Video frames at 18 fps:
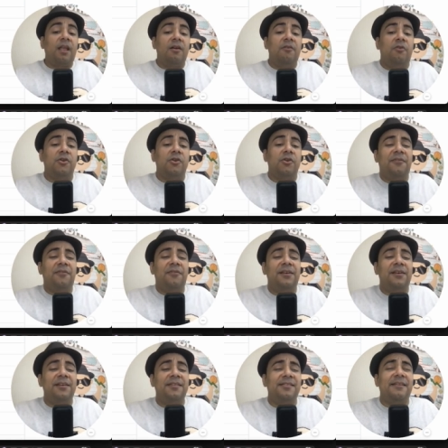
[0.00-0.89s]
for the
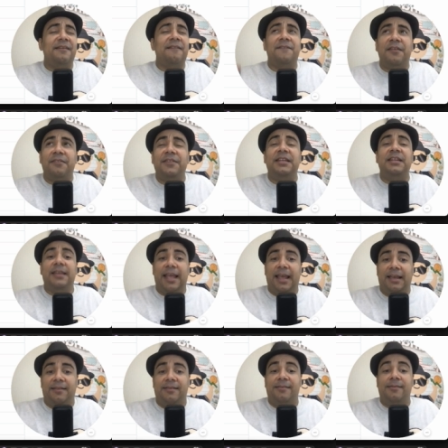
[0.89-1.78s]
first fifteen
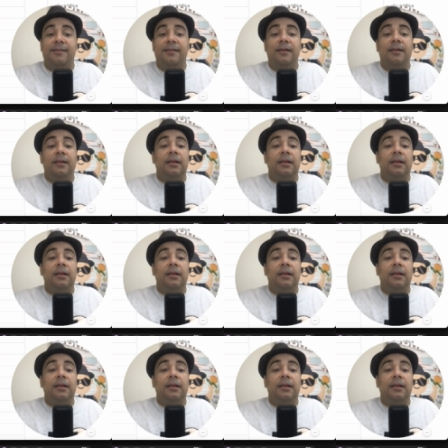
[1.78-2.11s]
days,